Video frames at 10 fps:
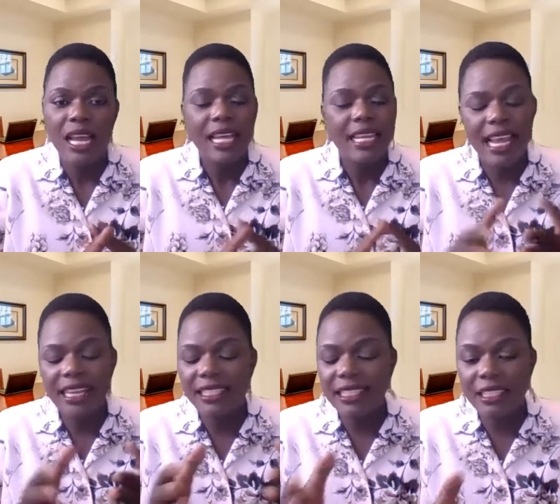There are
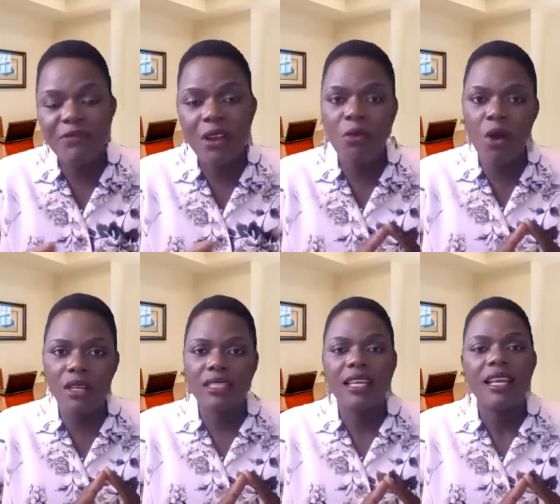different
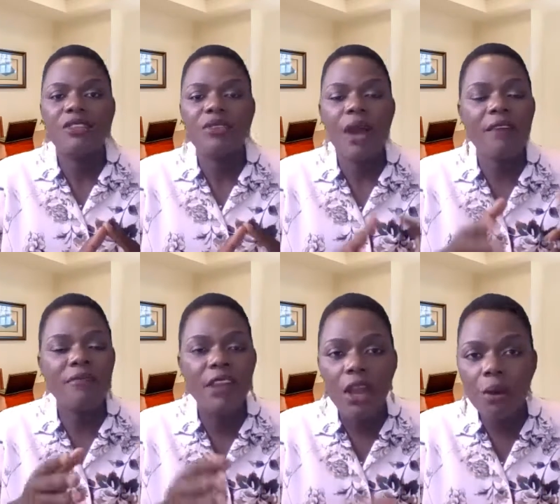ones. You have
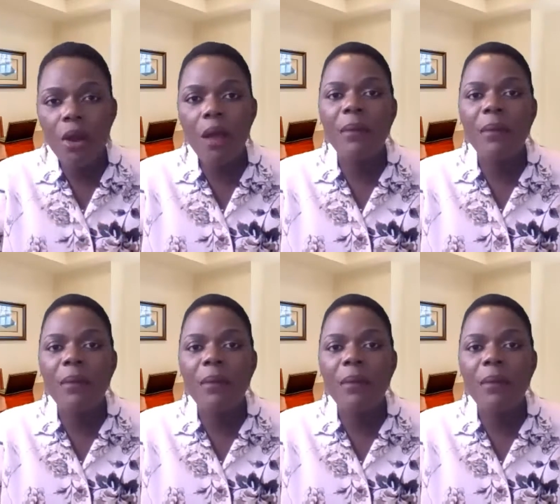Aweber,